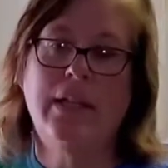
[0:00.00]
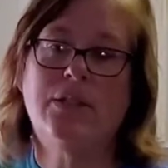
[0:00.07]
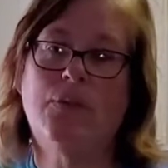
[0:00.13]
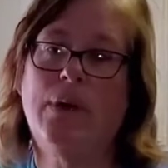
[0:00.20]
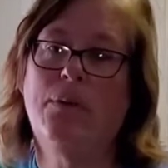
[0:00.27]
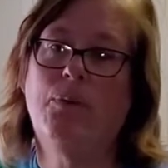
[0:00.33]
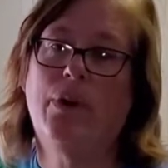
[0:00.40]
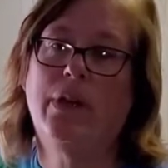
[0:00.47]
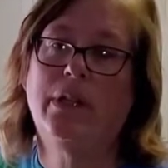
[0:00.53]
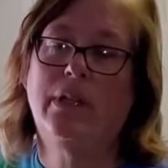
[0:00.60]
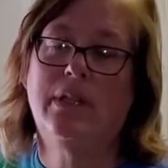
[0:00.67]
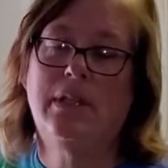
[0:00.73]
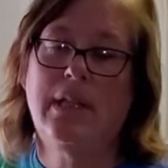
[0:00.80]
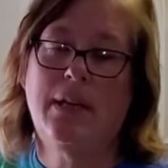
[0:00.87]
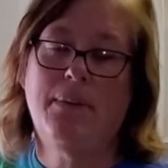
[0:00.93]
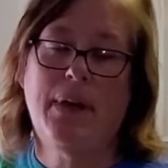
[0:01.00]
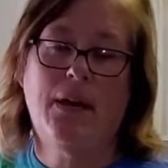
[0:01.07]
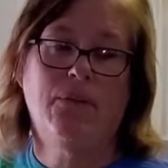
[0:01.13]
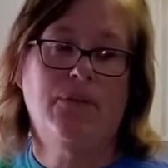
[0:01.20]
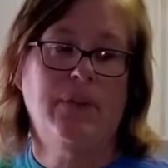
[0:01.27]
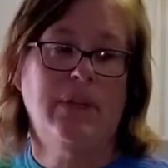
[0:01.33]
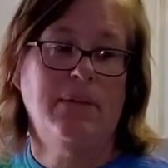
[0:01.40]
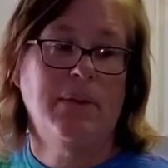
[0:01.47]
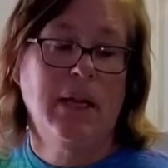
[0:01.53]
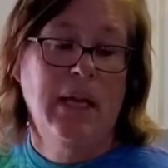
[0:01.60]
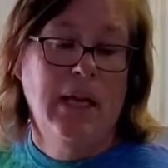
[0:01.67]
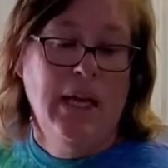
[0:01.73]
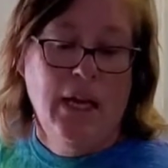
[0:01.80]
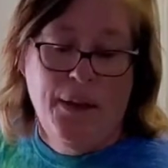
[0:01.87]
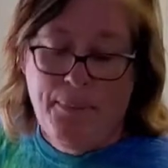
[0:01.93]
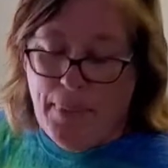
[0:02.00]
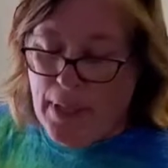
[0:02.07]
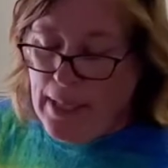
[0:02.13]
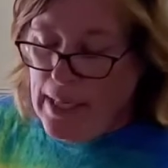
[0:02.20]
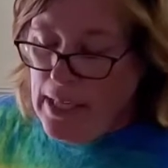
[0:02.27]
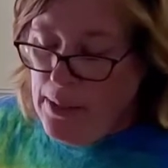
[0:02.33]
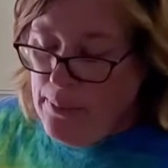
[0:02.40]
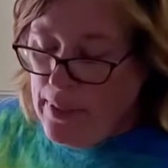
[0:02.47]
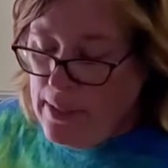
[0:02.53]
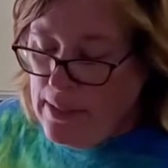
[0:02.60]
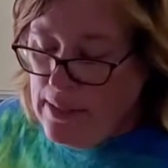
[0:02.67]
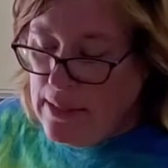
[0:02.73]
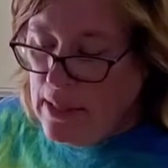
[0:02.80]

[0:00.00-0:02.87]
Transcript: why I'm wearing the same outfit. But anyways,